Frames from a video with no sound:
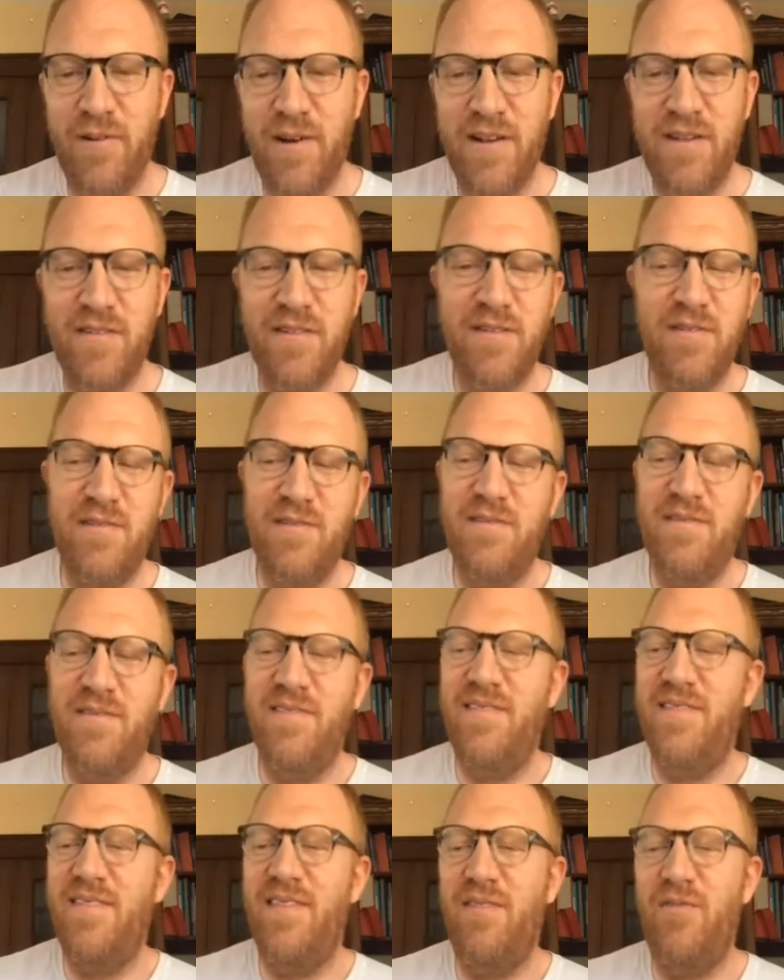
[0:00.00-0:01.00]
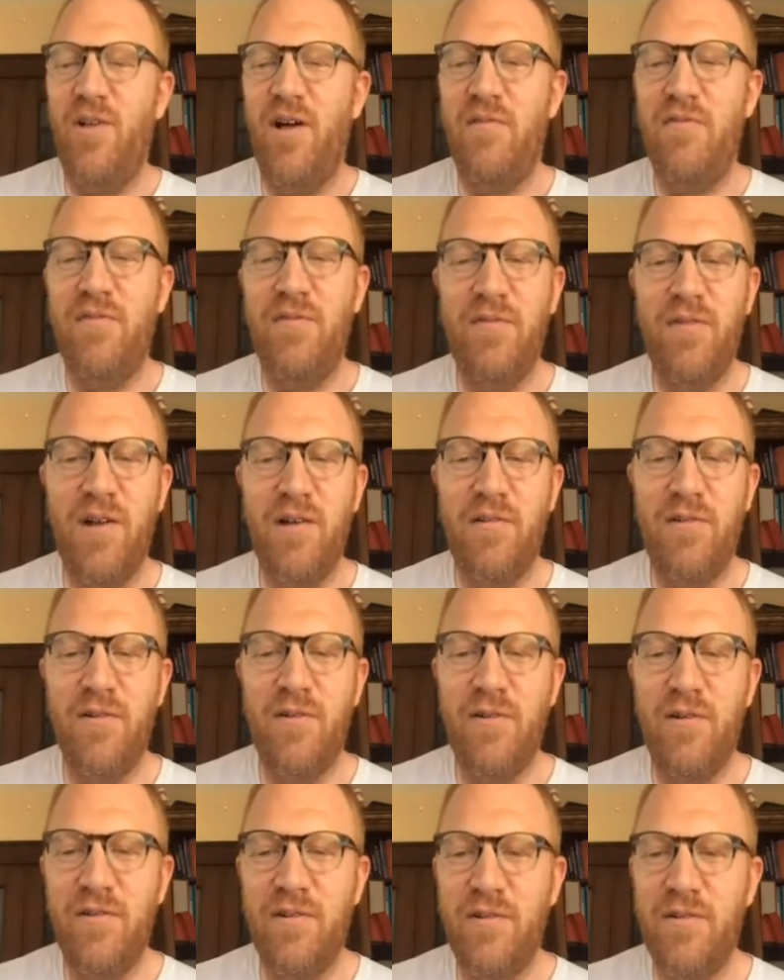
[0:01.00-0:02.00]
I just love Leonhard
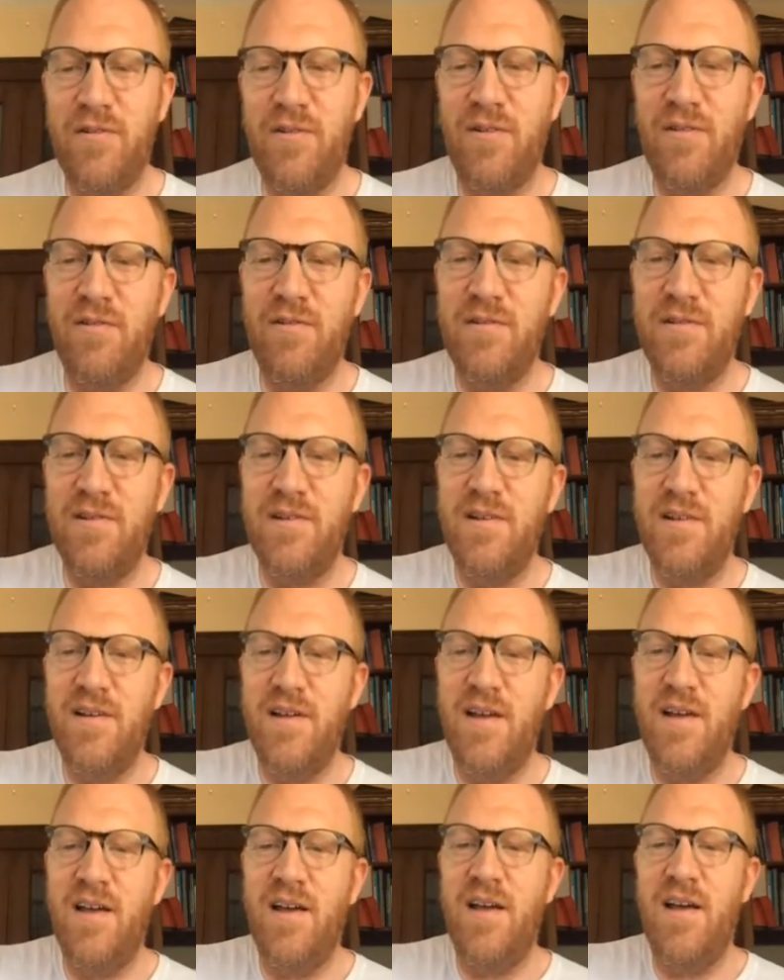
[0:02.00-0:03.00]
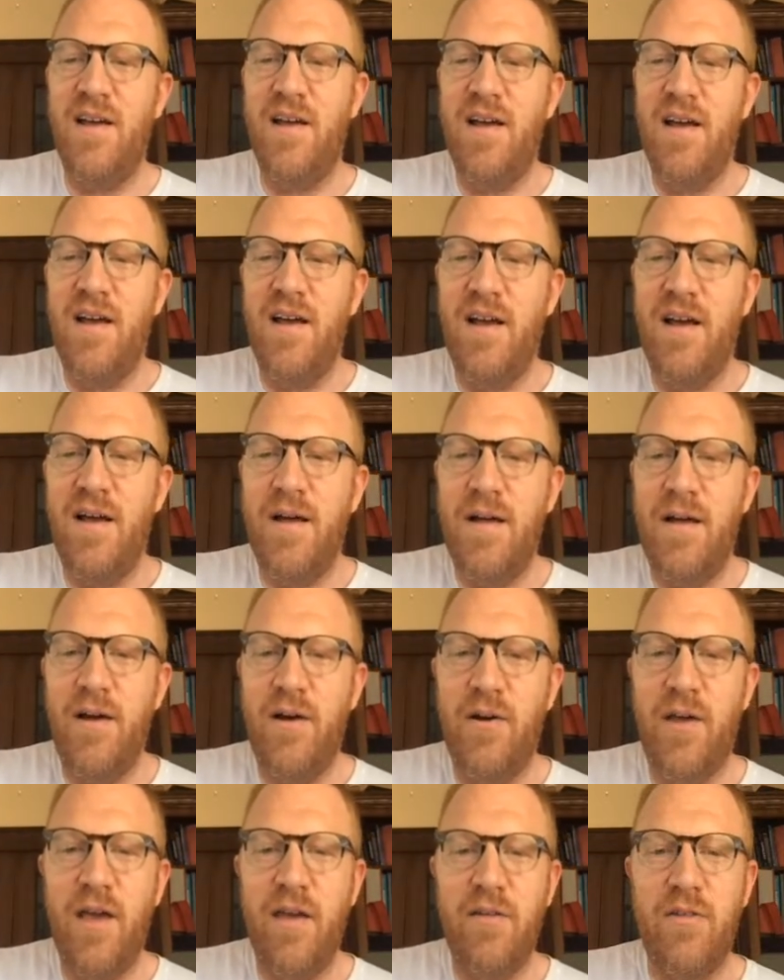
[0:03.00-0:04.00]
Euler, so.
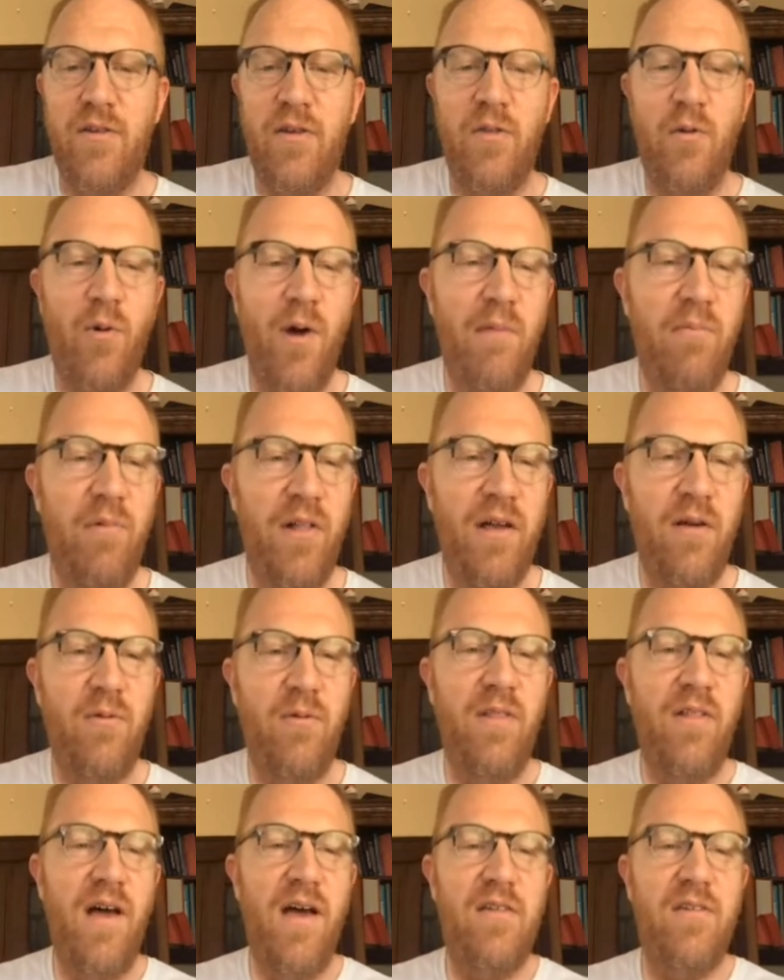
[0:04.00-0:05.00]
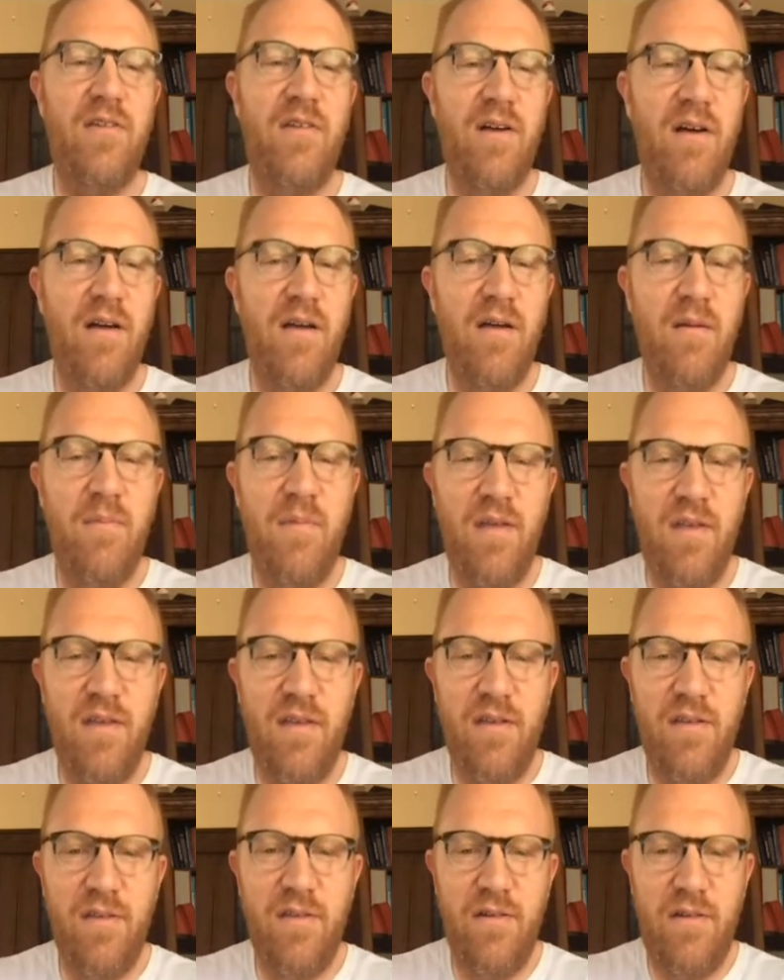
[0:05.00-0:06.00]
Okay, so the web link one last time
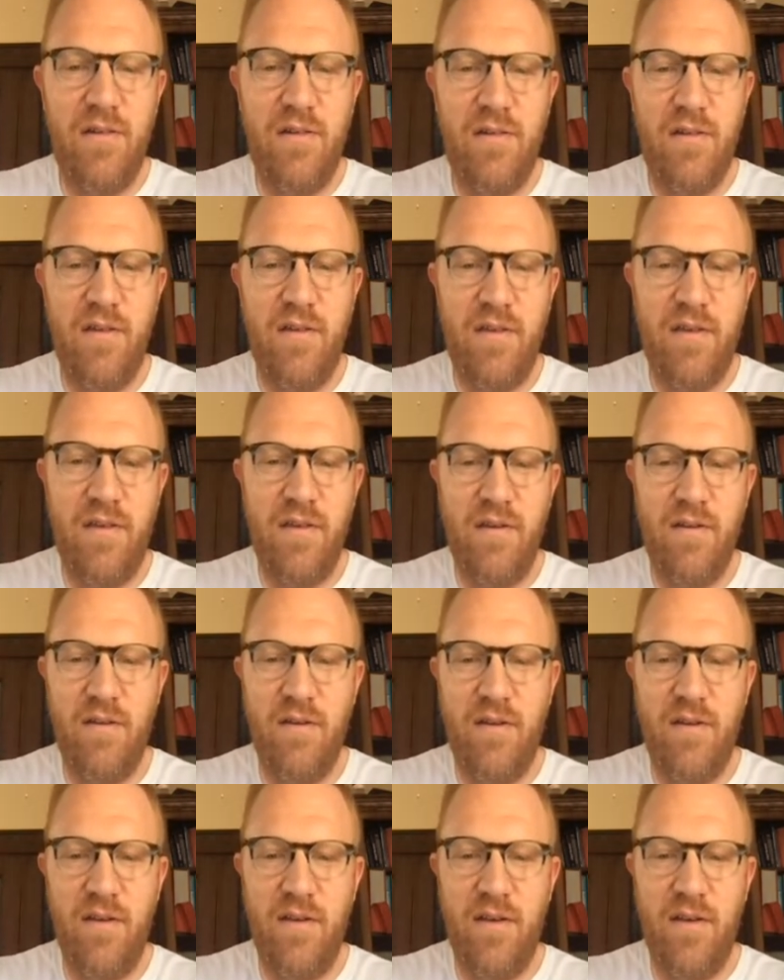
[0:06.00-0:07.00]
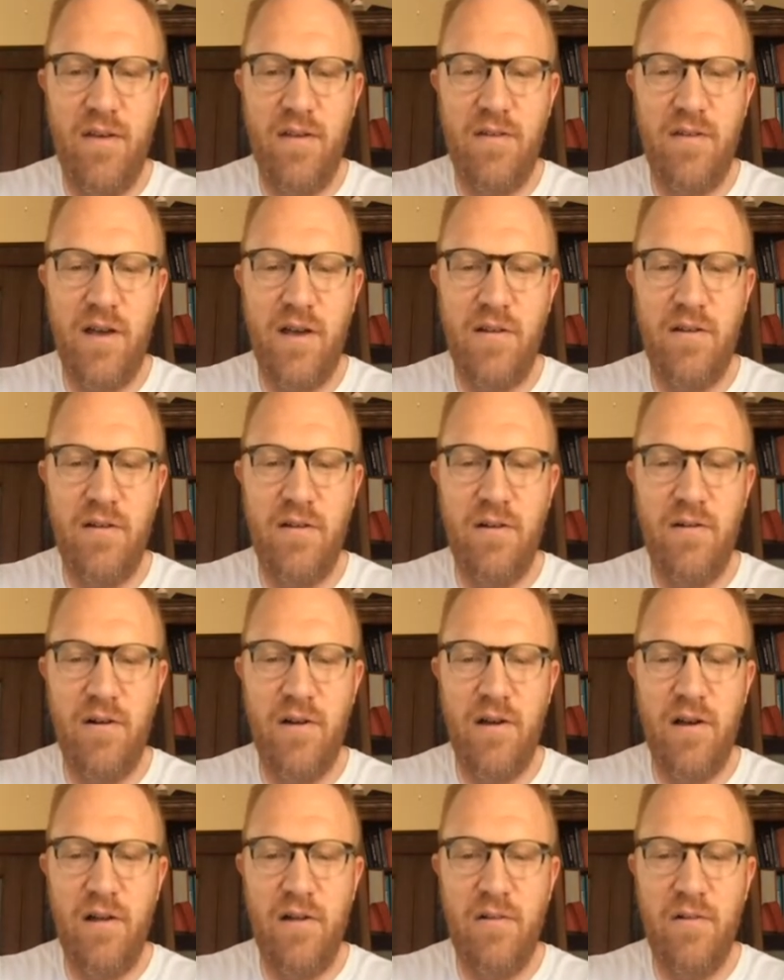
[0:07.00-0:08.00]
is
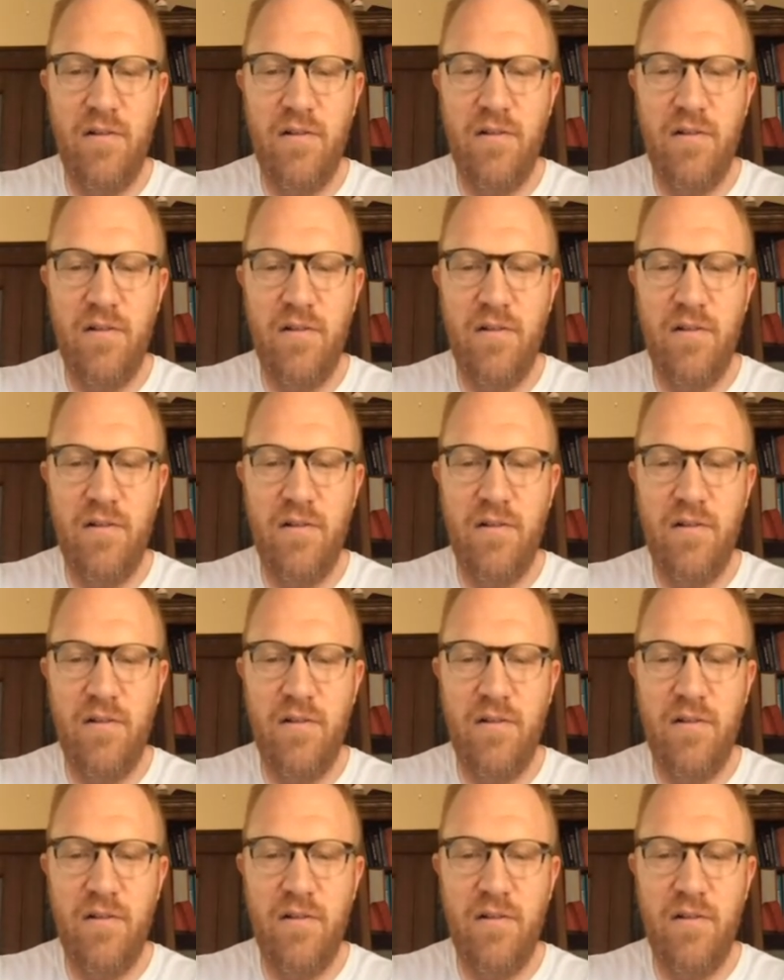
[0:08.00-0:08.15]
tinyurl.